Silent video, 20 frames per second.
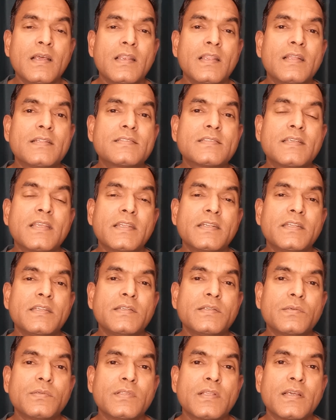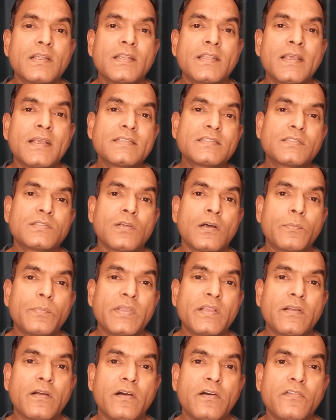let's get into the next
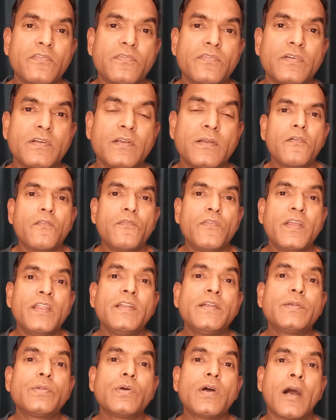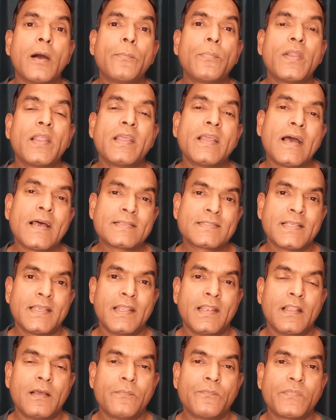topic of when to apply
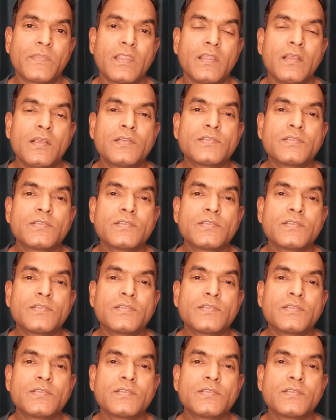asylum.